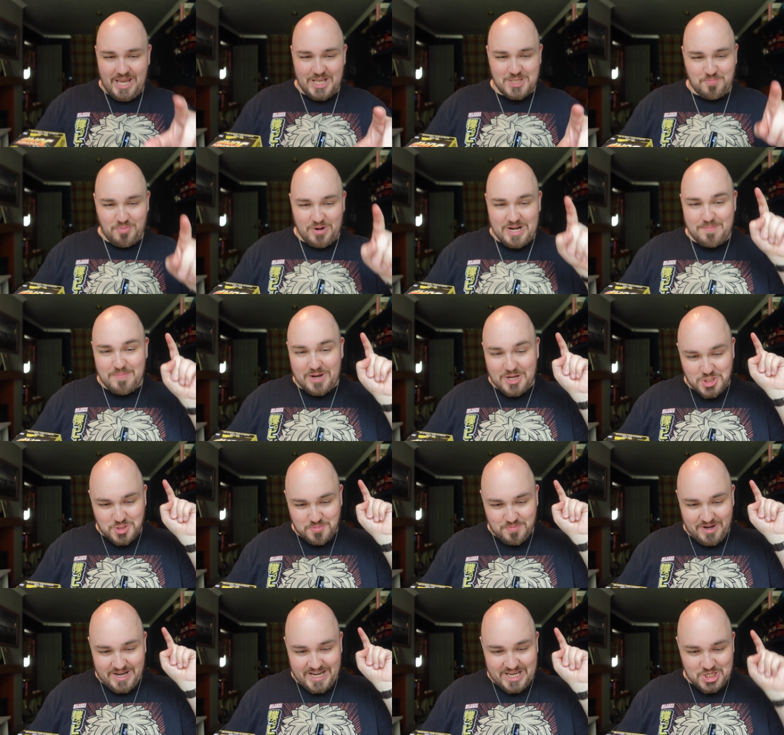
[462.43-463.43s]
It's pretty
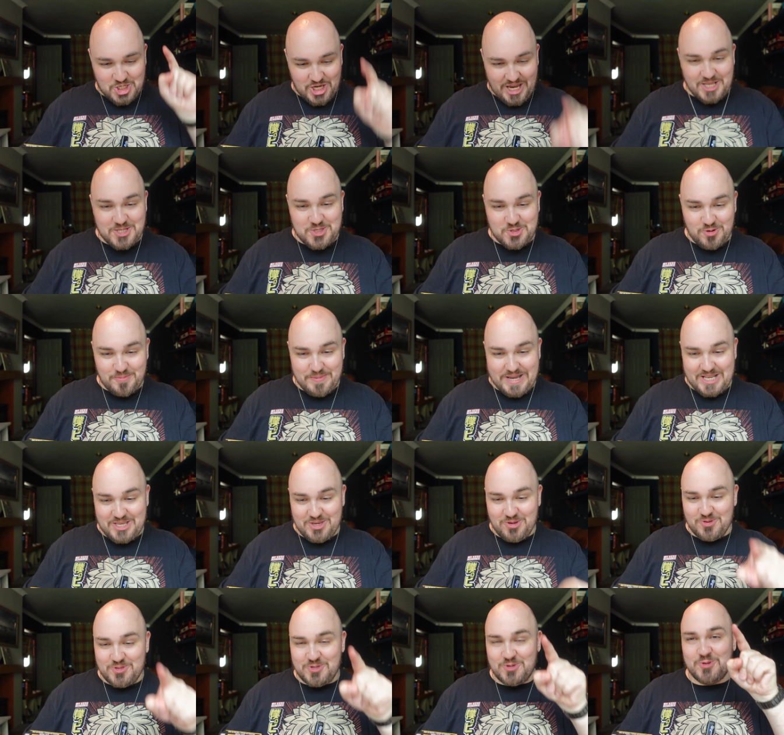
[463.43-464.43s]
much my Chainsaw
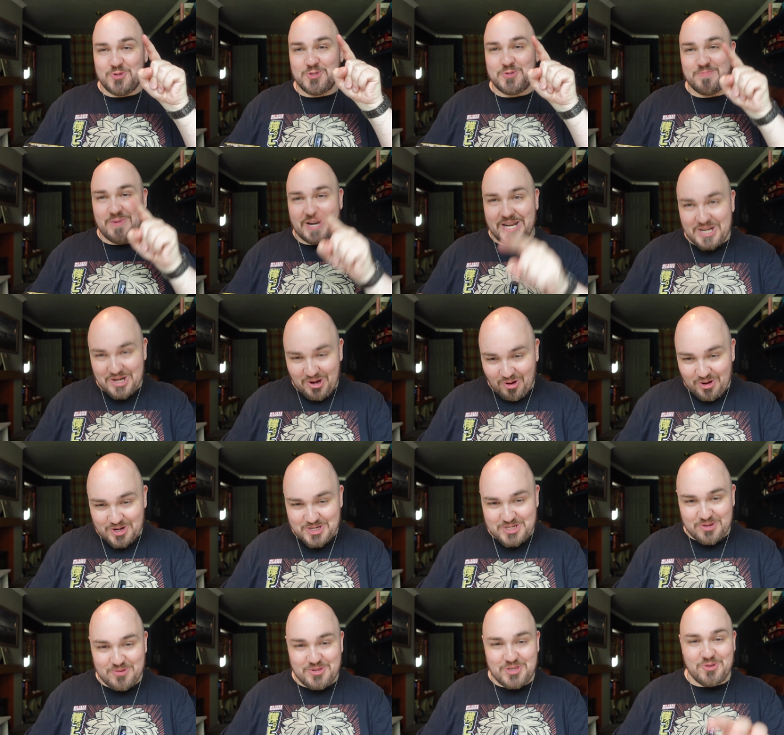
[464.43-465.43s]
Man U2s, my
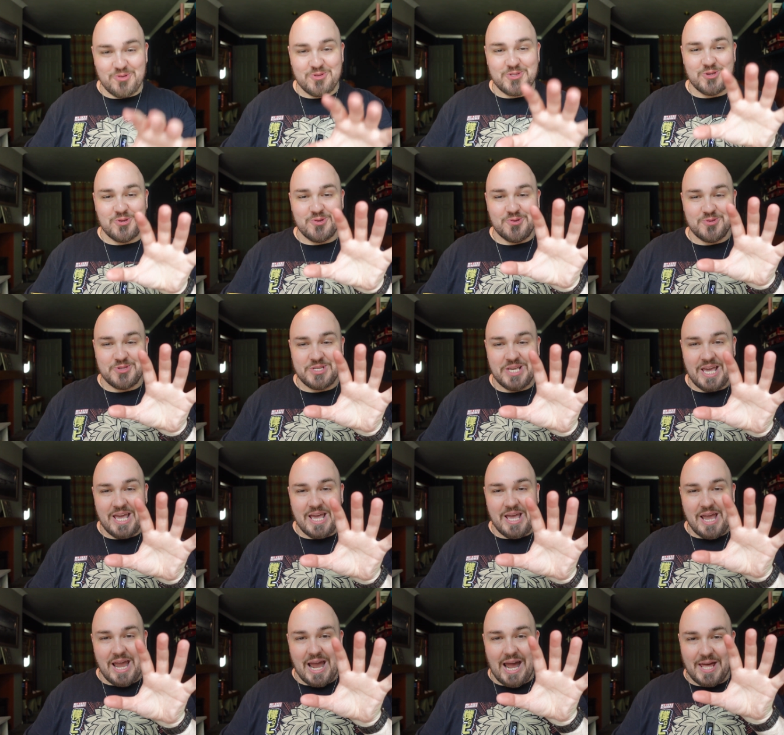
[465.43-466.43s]
Naruto U2s,
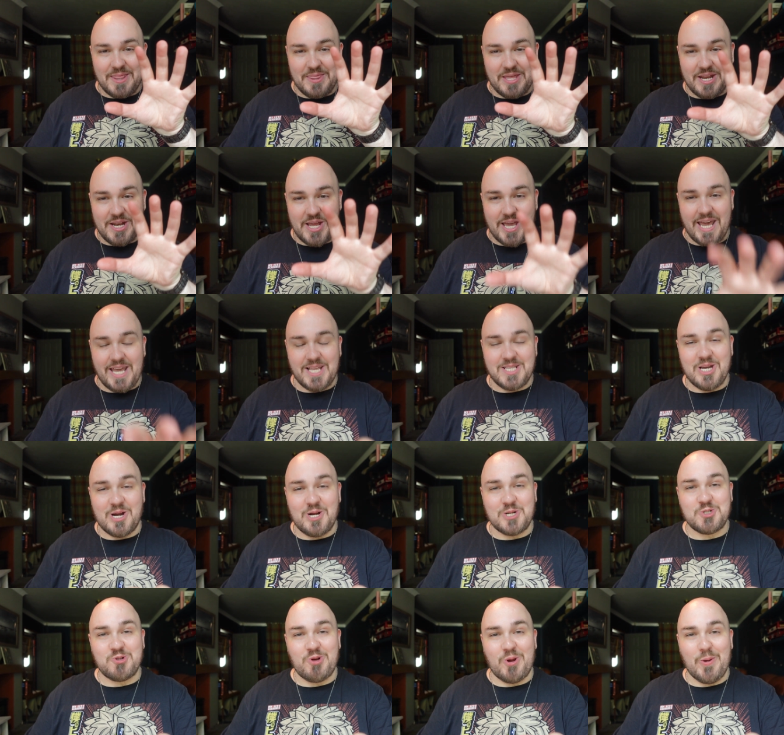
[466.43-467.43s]
and then a
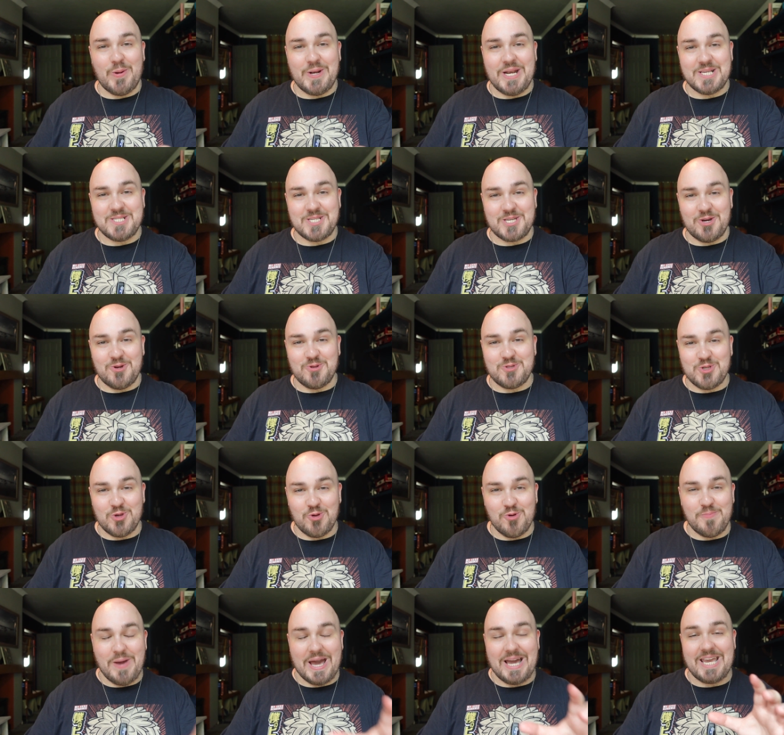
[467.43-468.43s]
Tanjiro and Nezuko
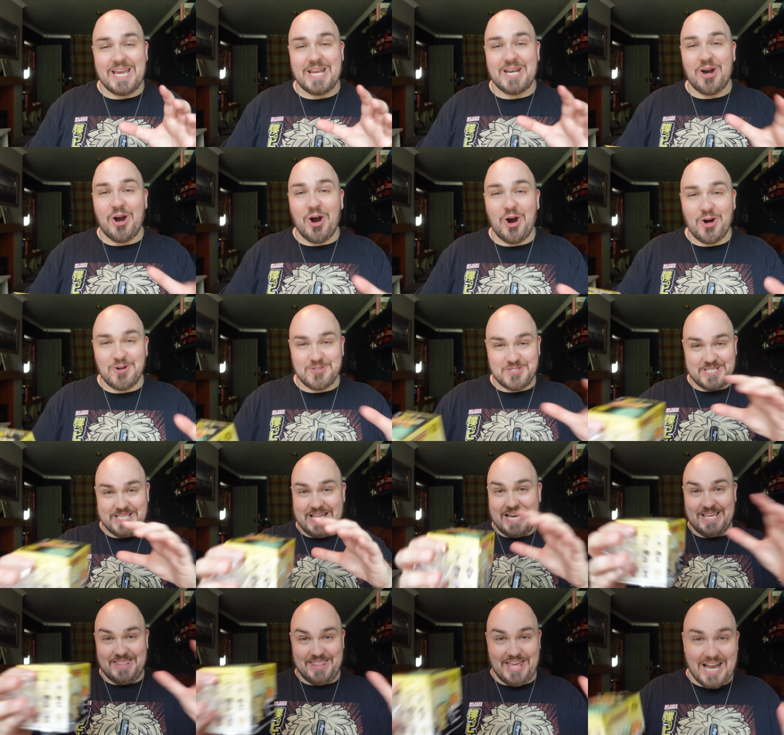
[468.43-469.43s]
2-pack in a hard
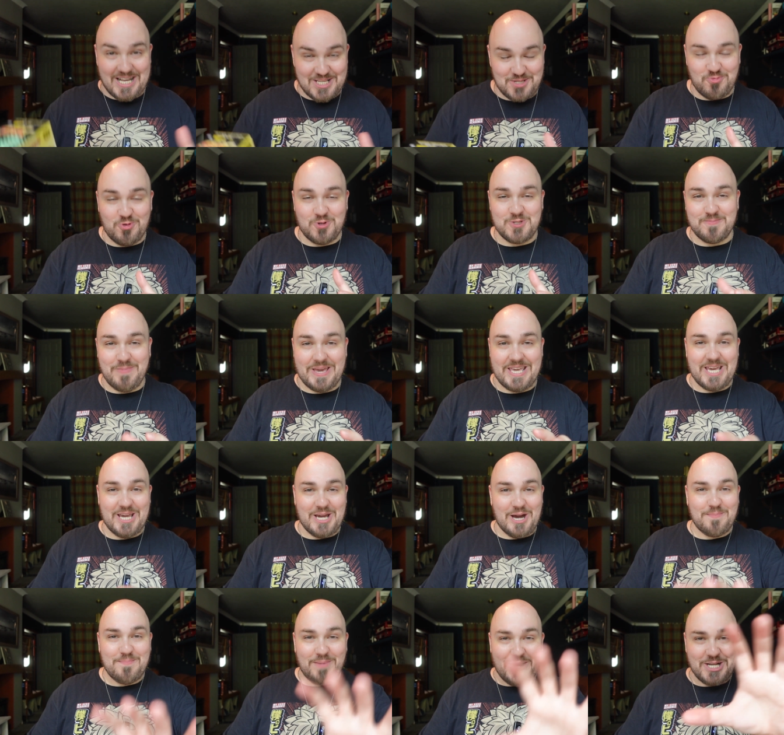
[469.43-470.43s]
stack. That's what's
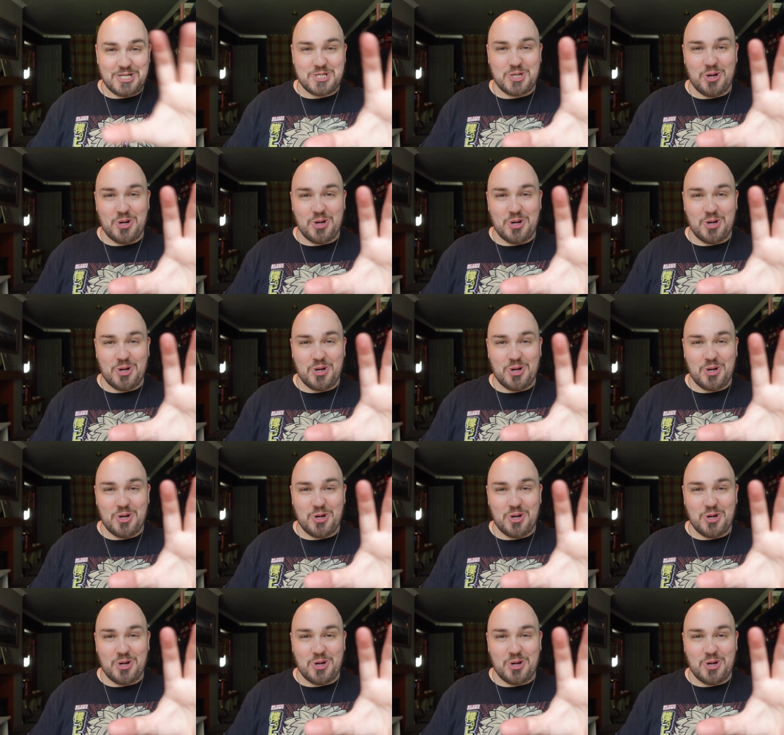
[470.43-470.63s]
making up my